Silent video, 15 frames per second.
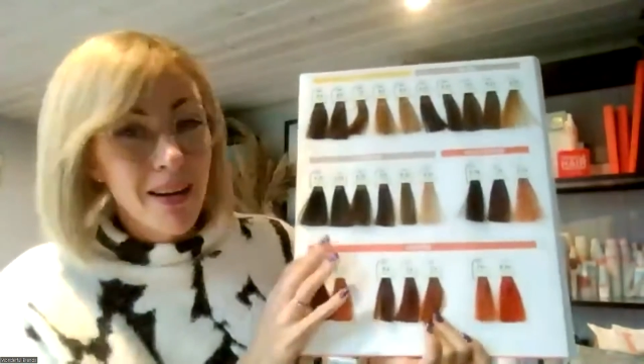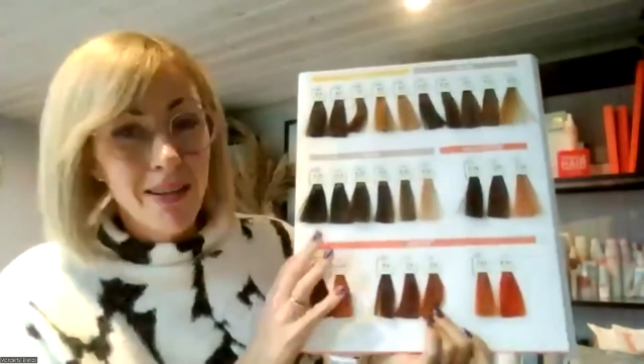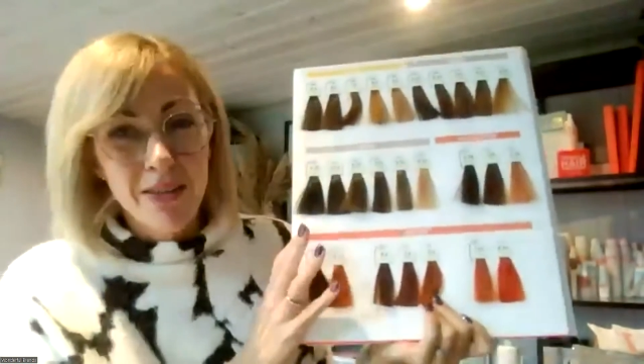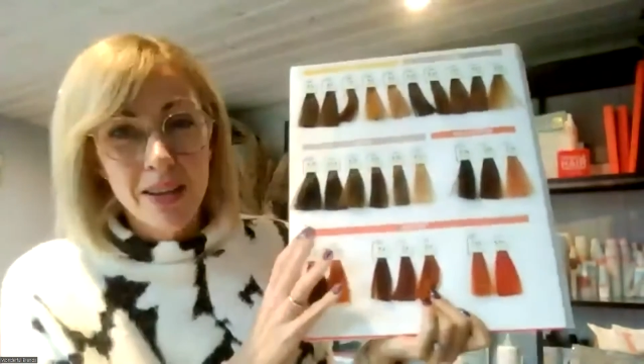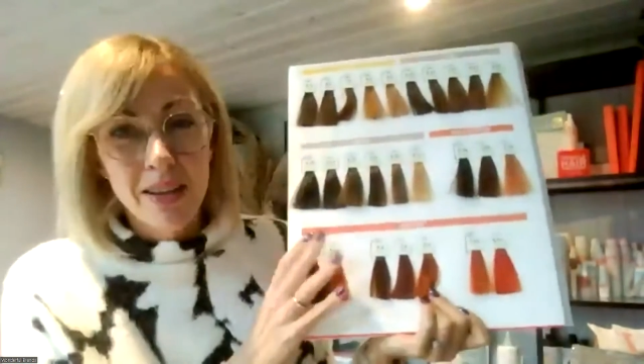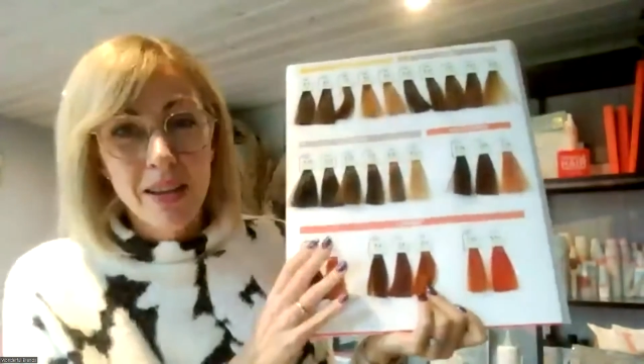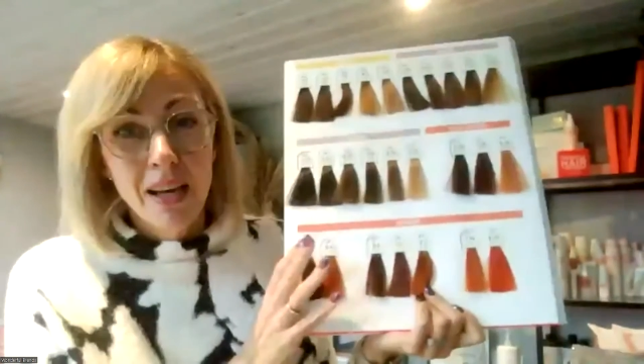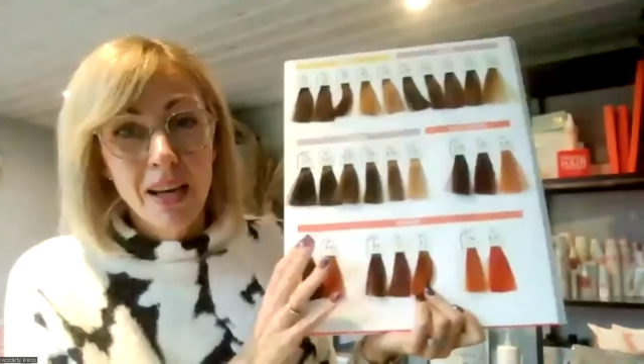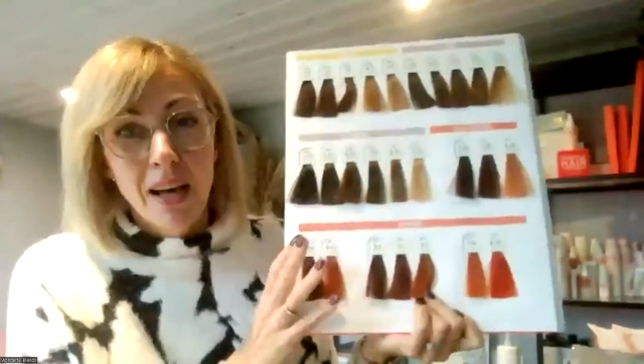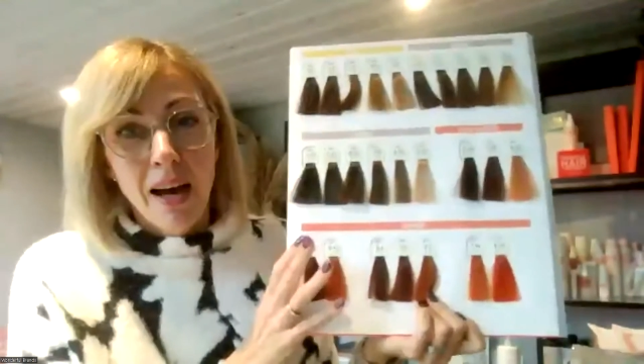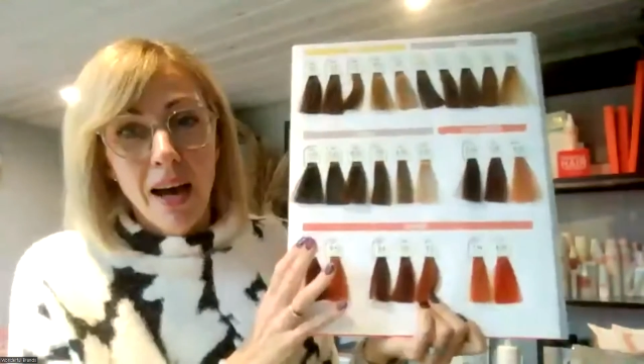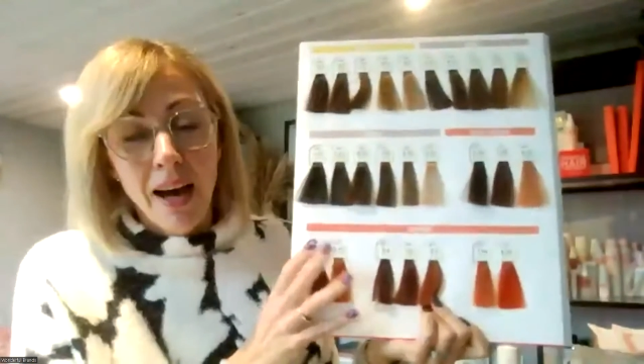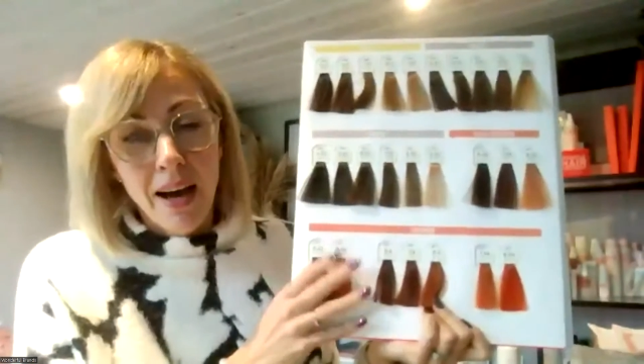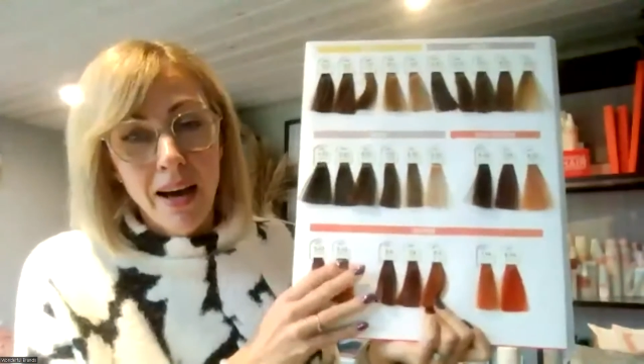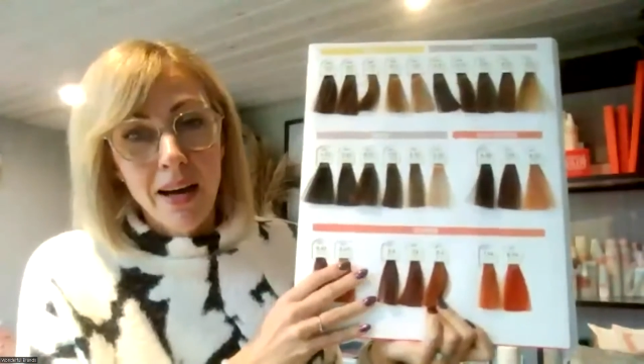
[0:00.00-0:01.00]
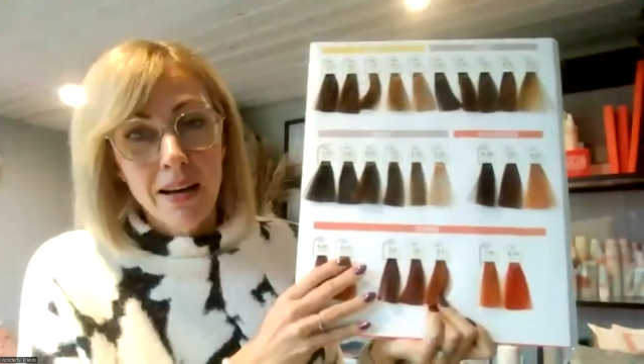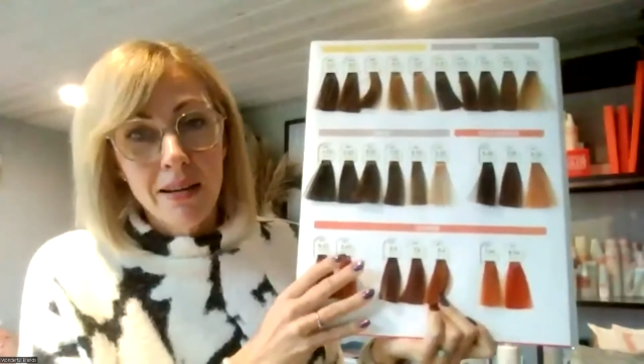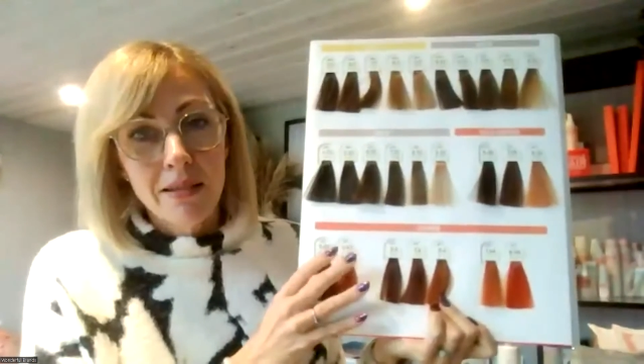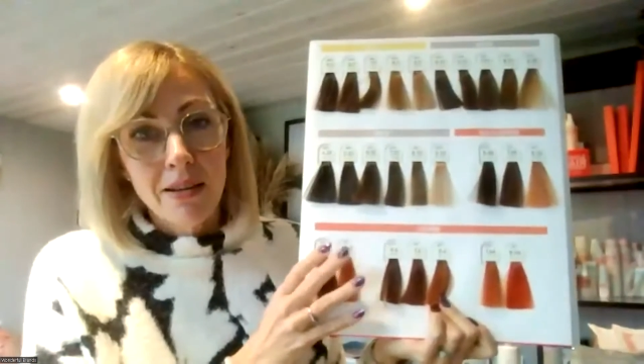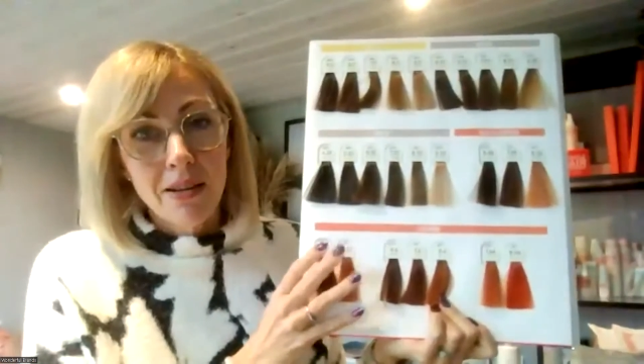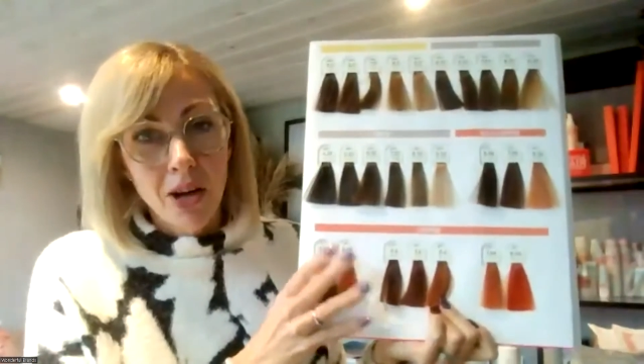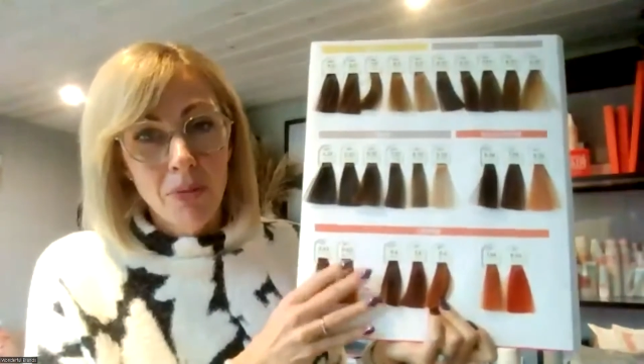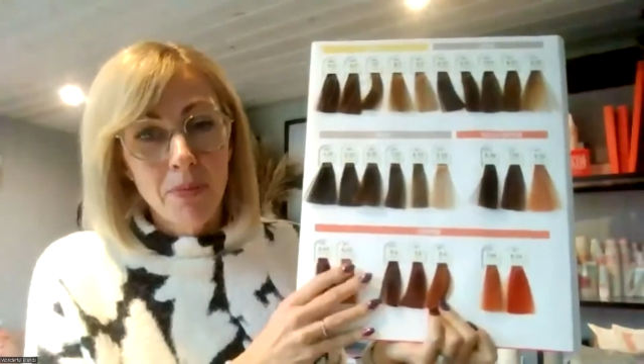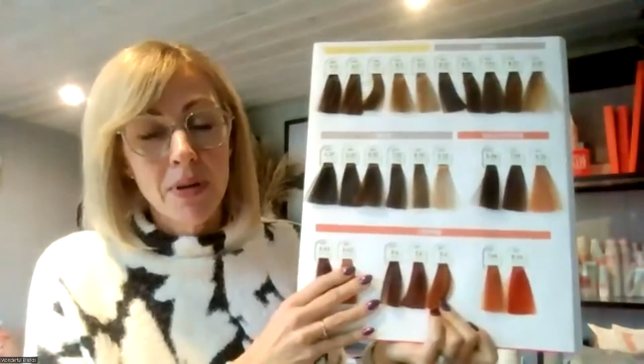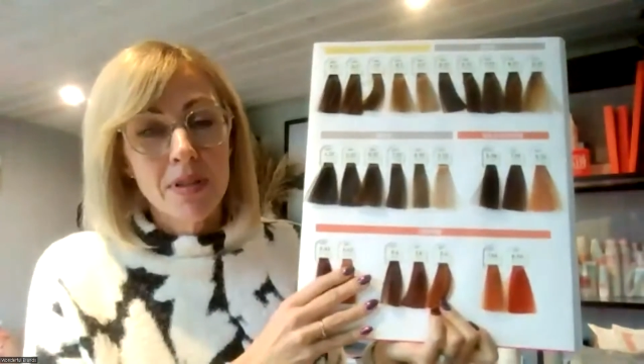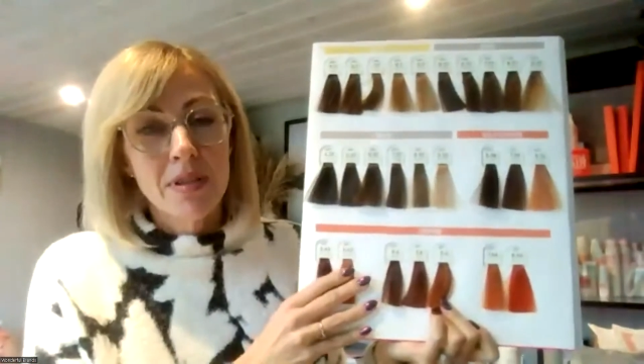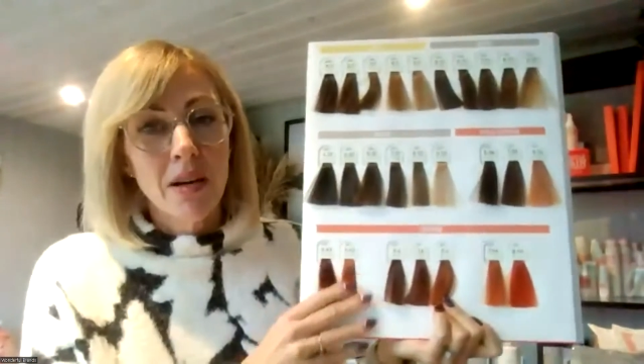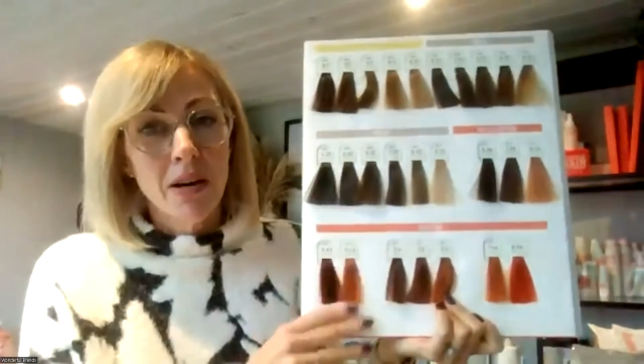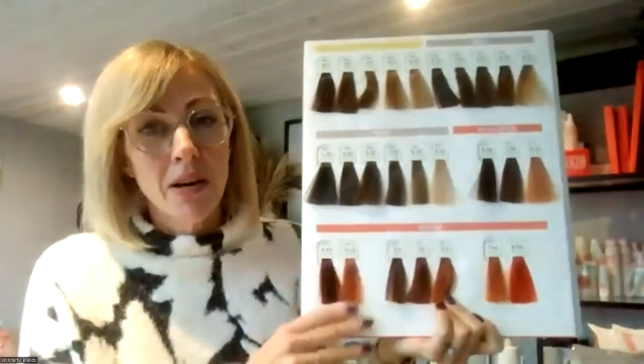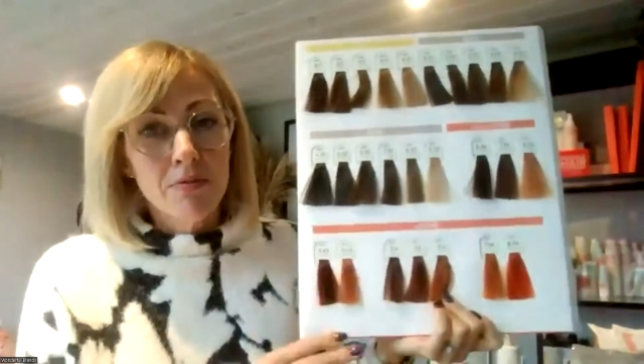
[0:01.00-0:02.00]
are, and our
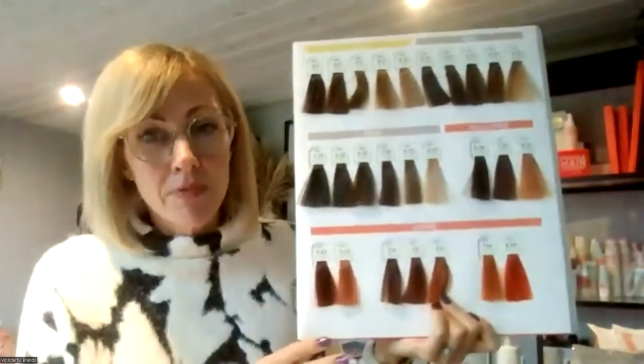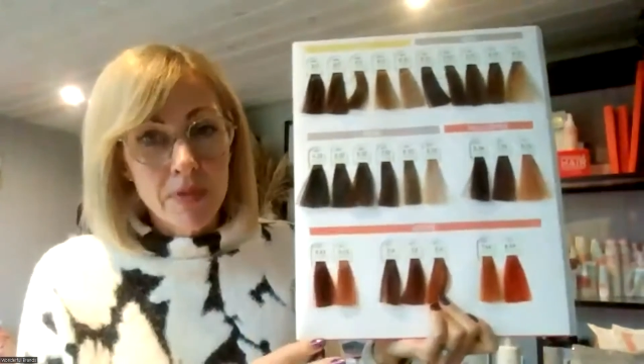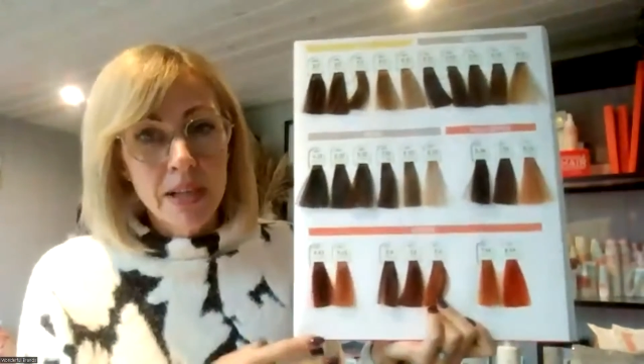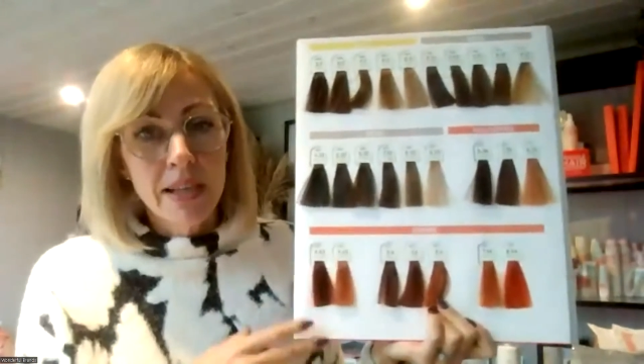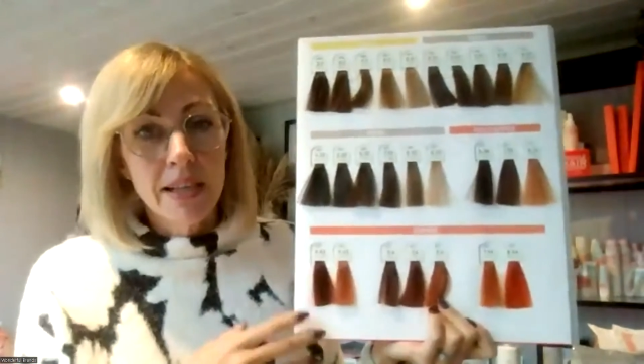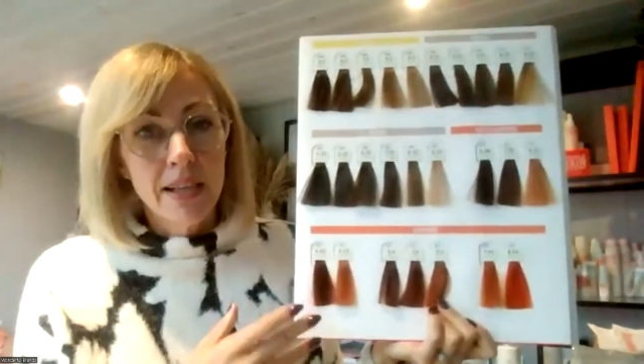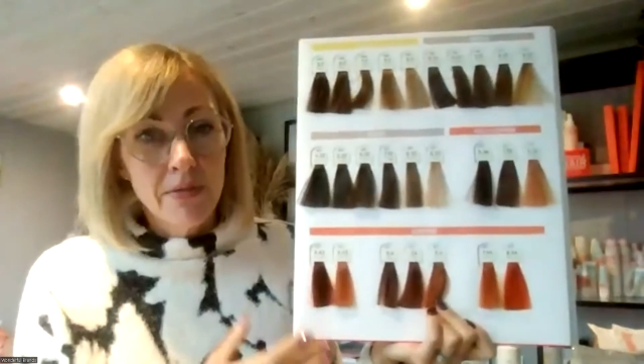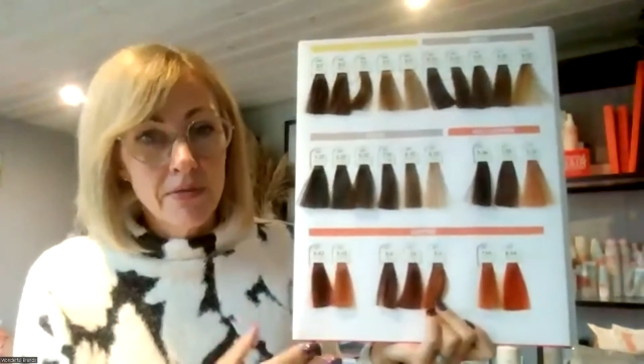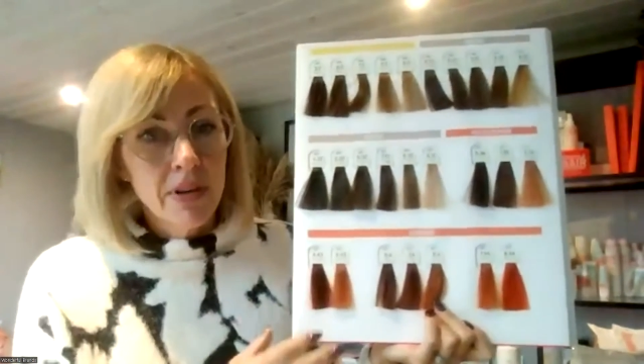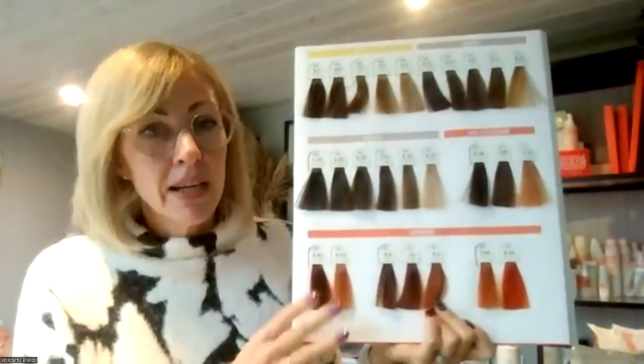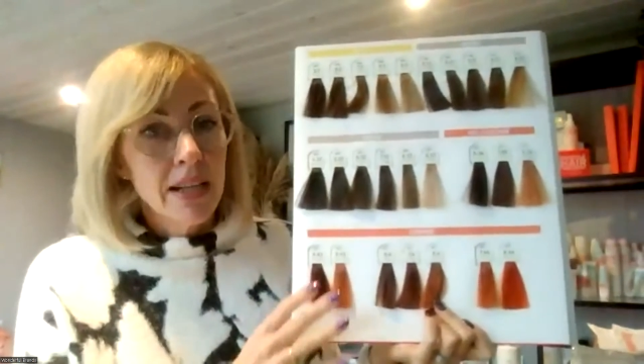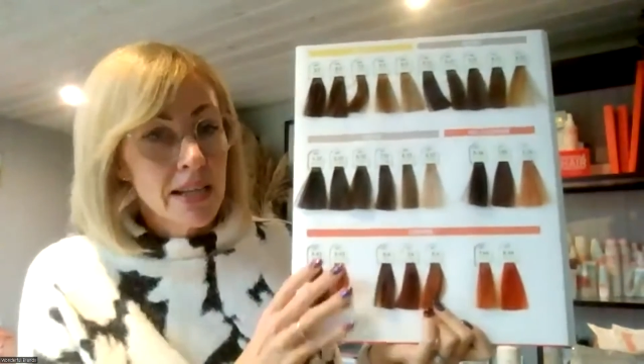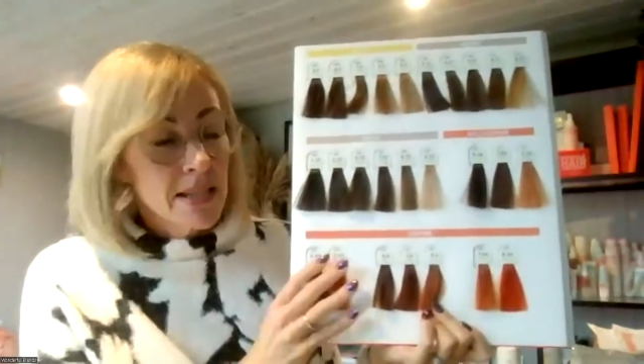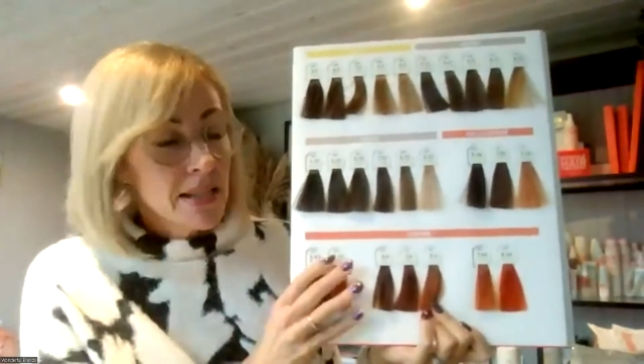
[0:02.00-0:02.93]
coppers are really, really